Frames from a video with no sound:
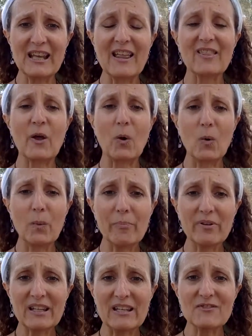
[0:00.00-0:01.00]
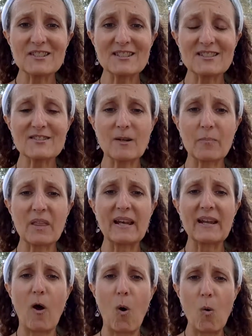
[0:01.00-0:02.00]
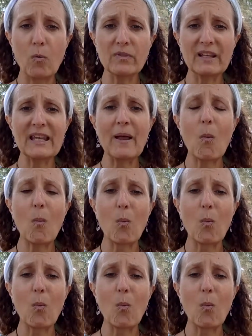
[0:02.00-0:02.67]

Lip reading: the old belief system that only